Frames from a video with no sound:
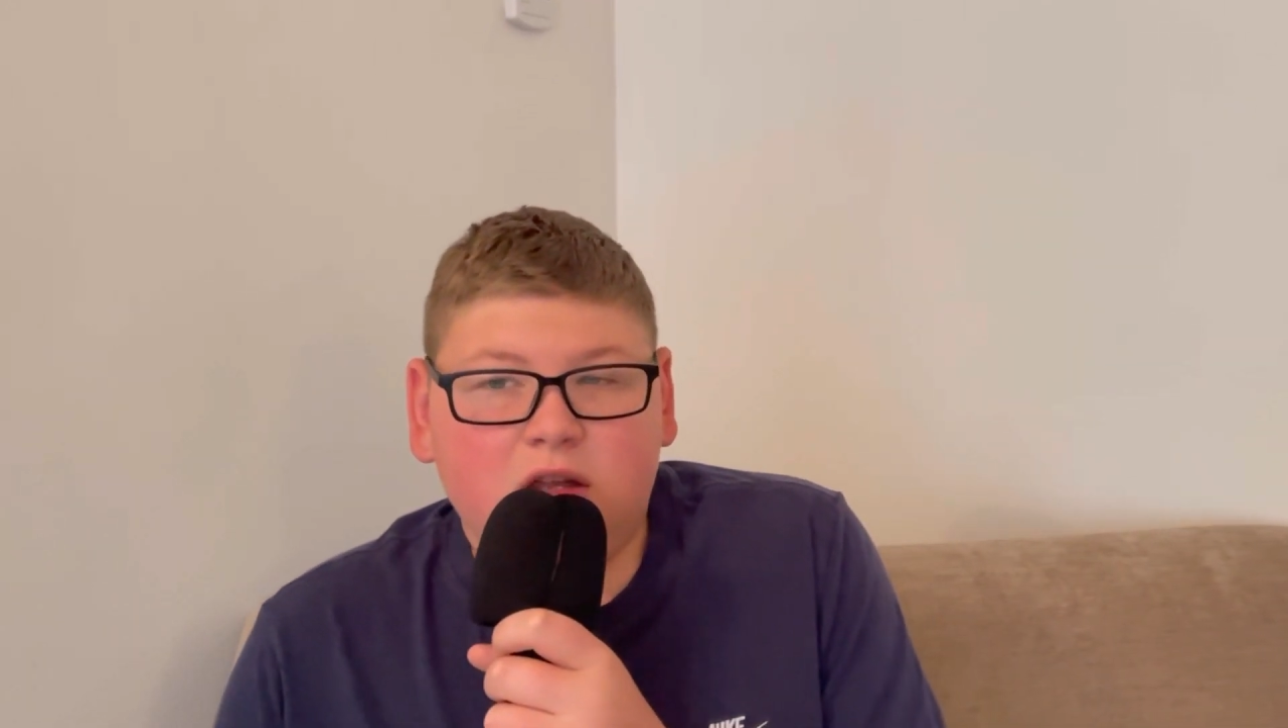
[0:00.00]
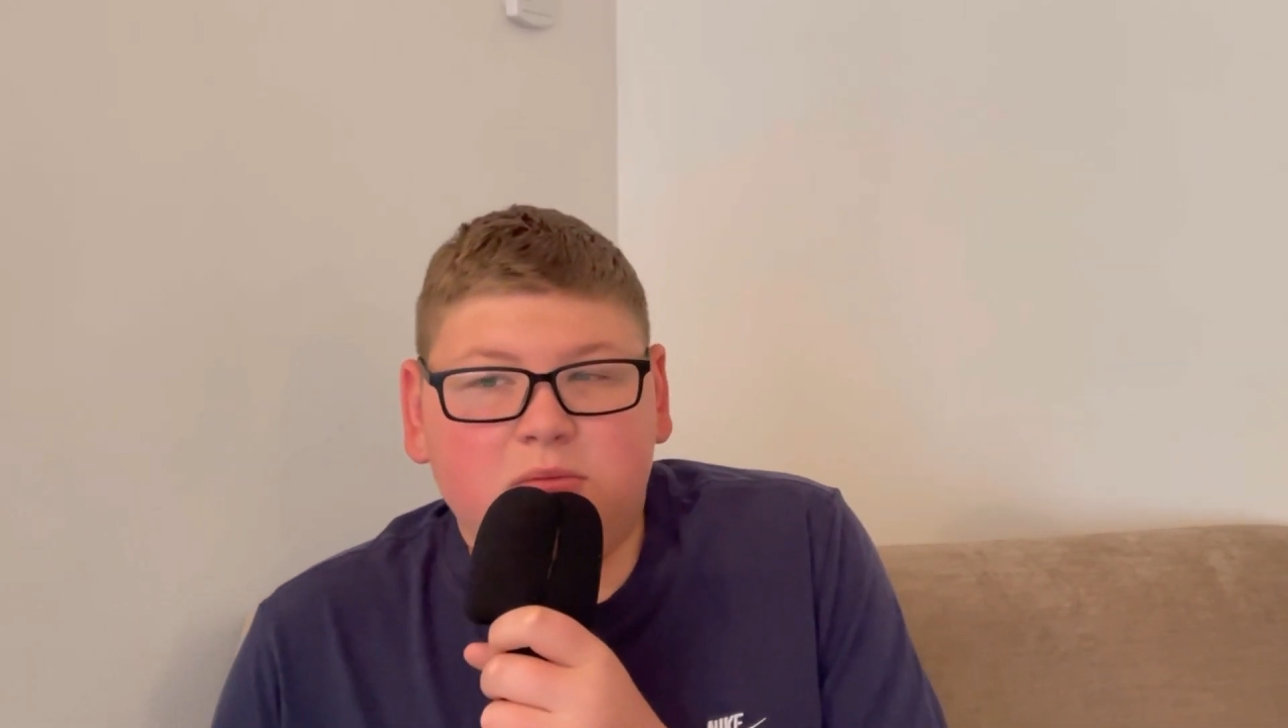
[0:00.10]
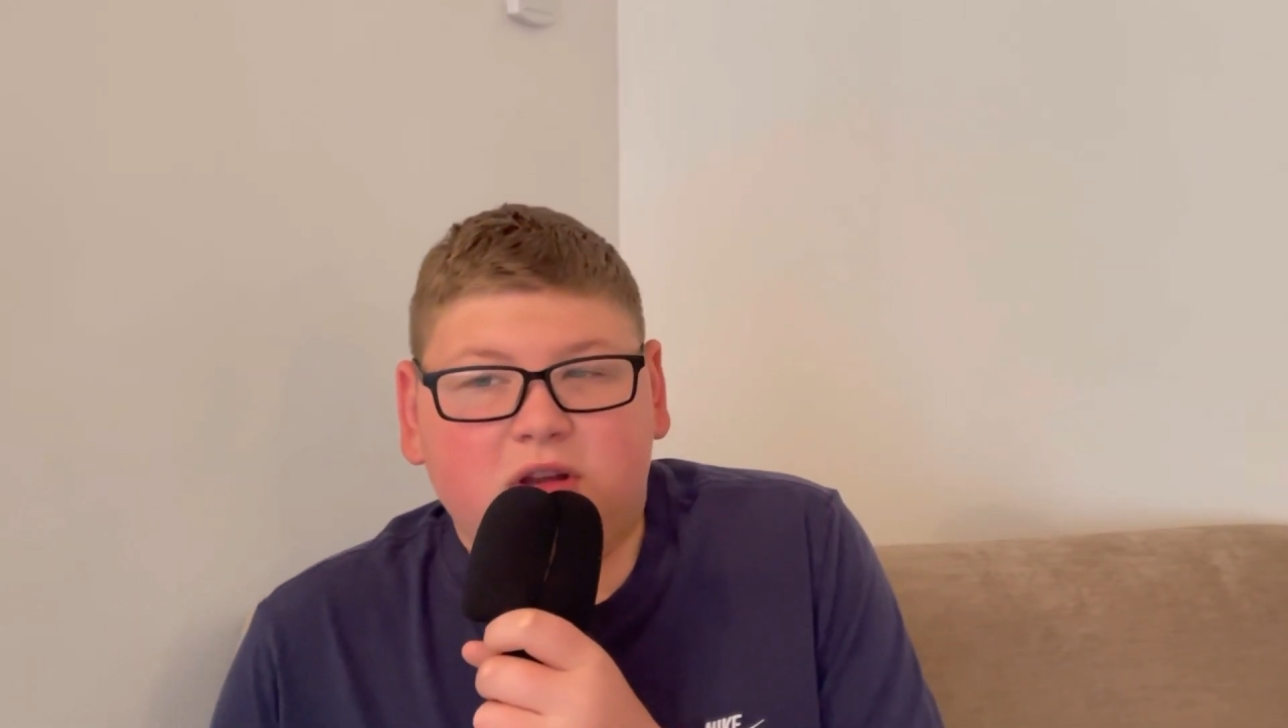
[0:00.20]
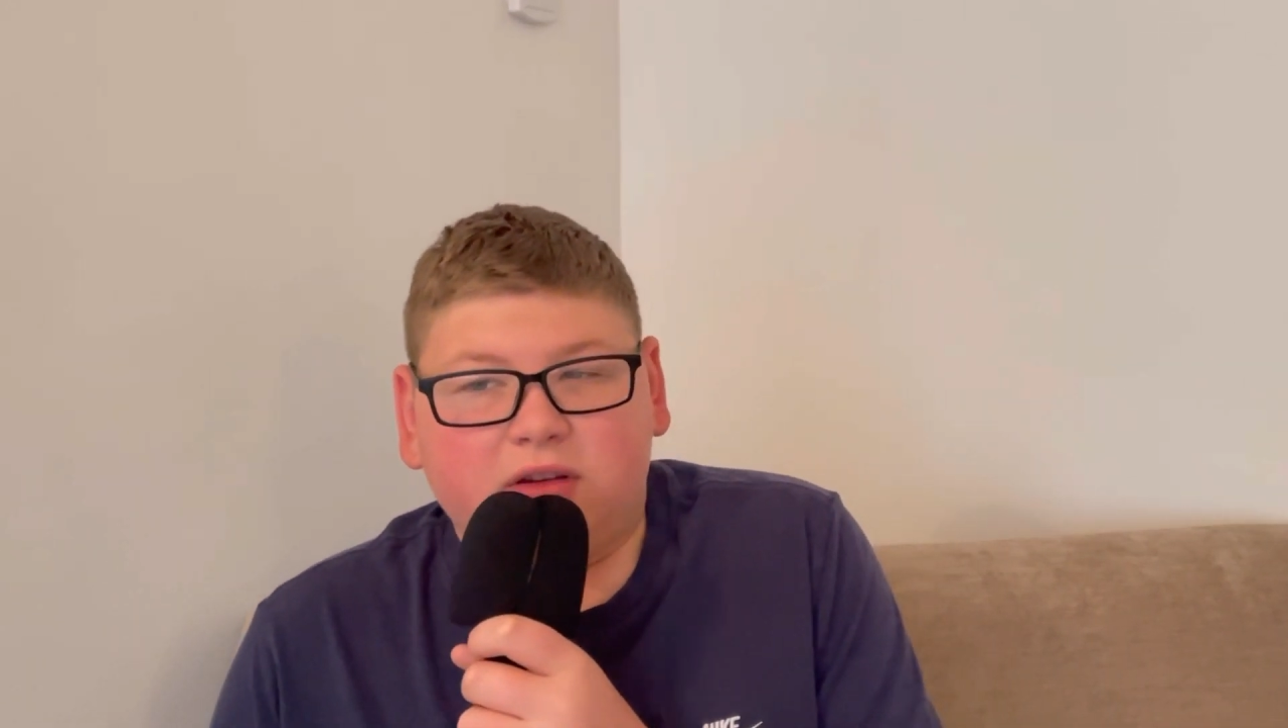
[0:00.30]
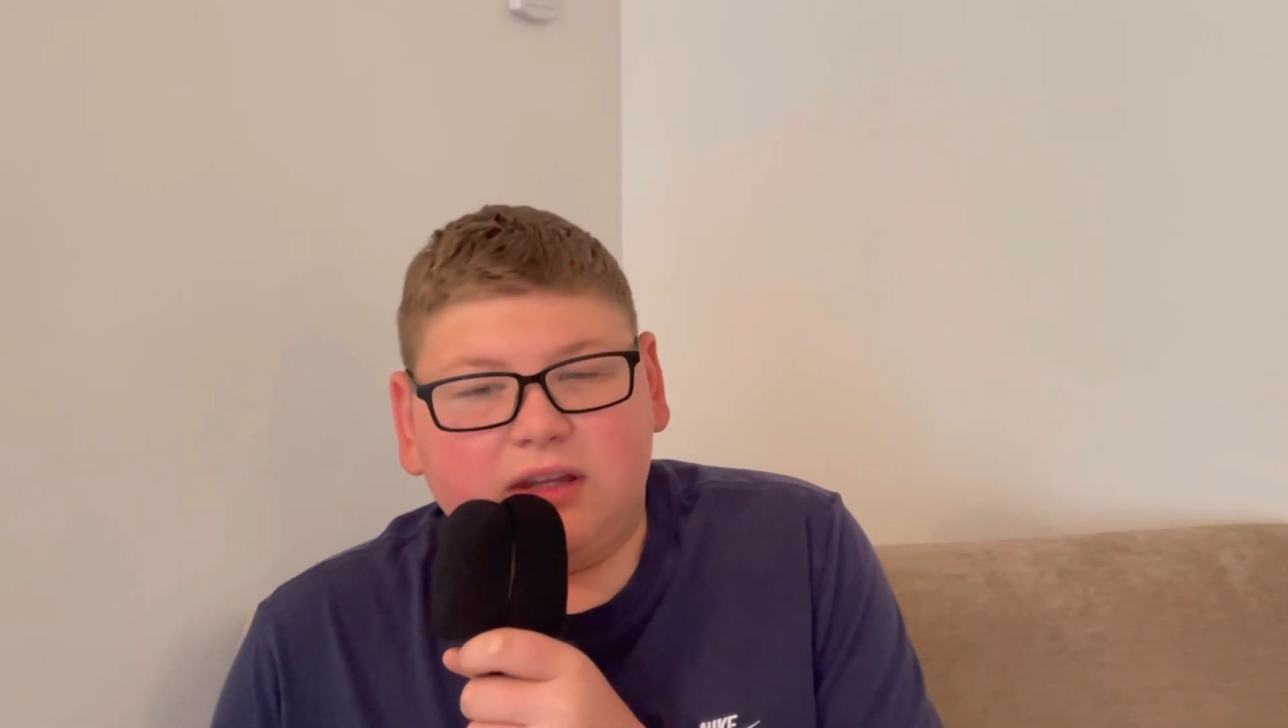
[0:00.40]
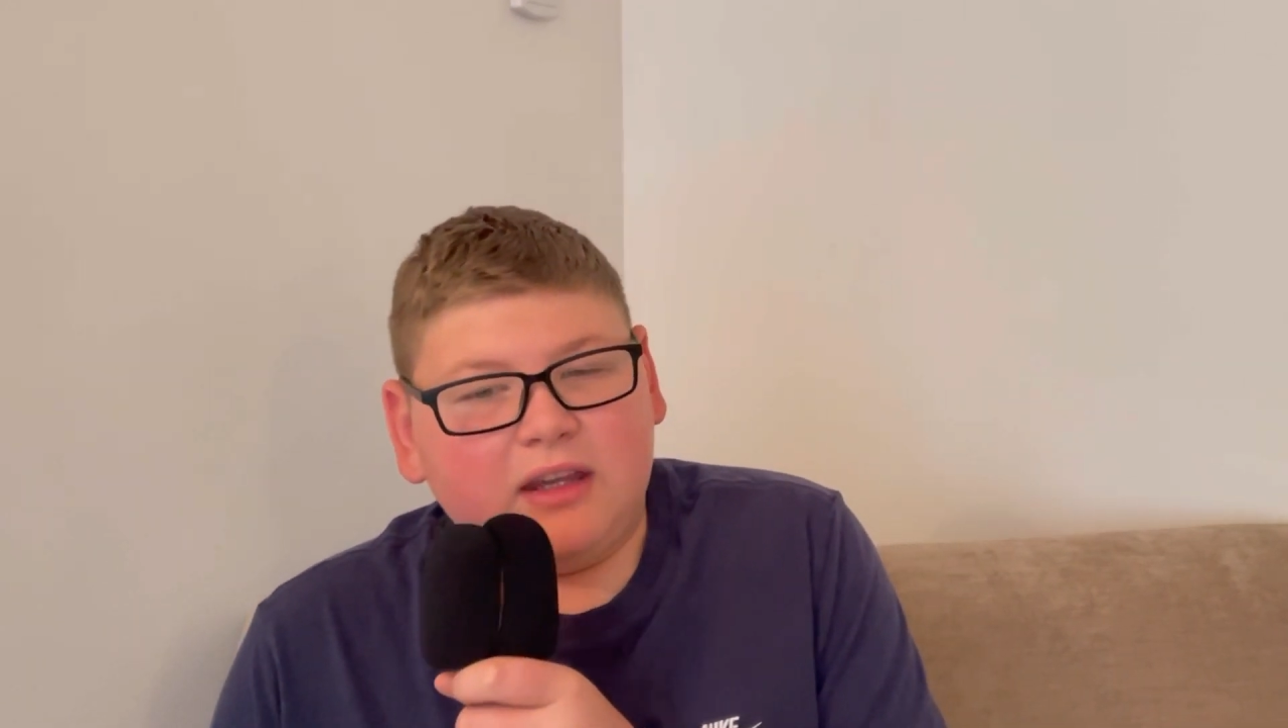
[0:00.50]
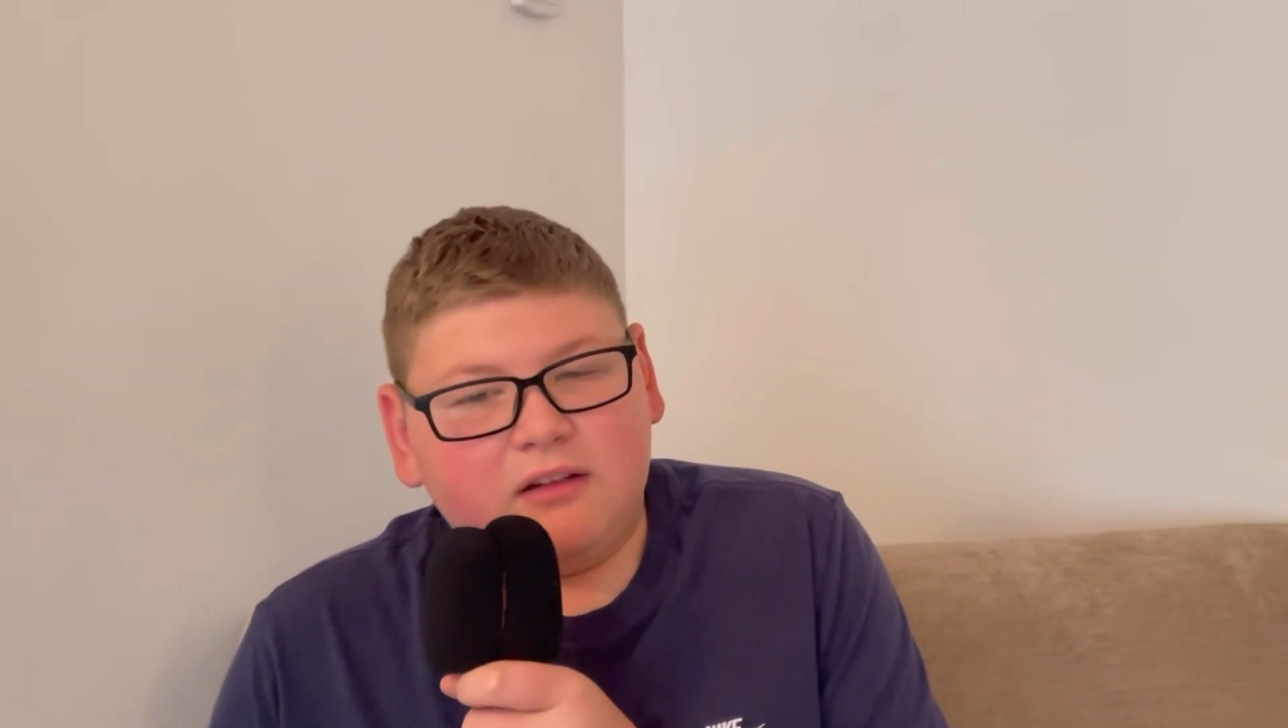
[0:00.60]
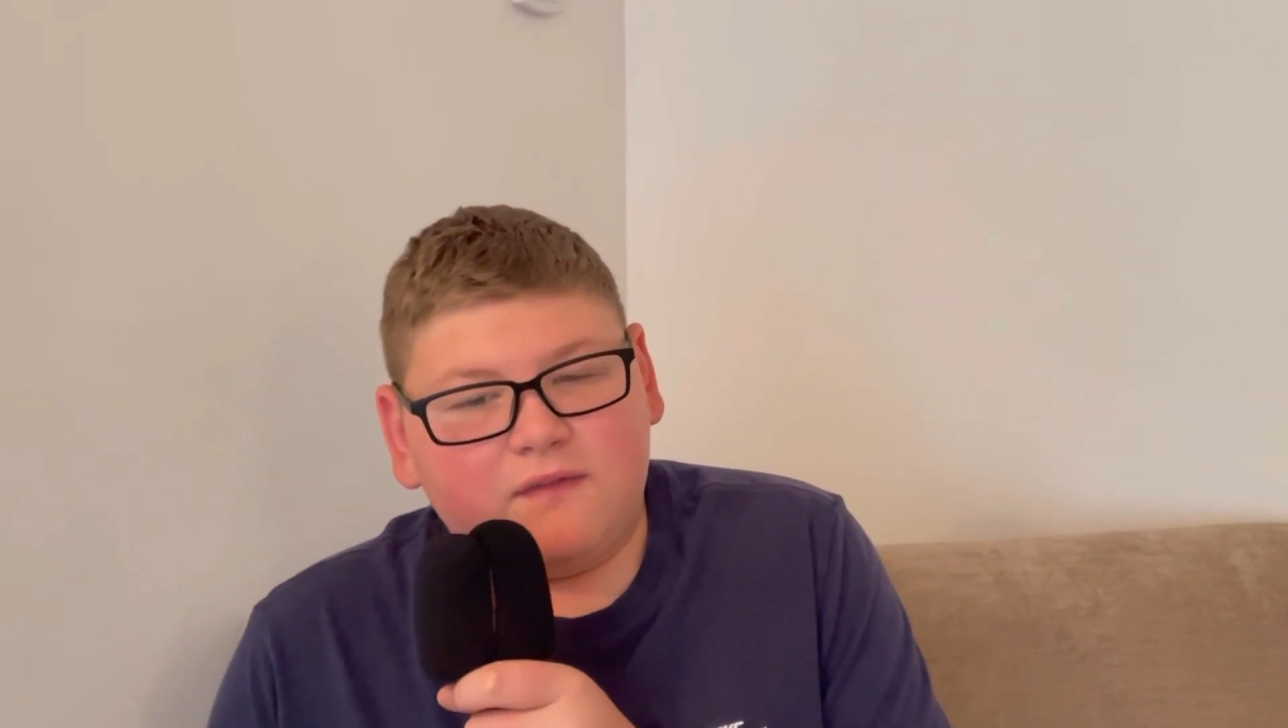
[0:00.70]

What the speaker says: Because it was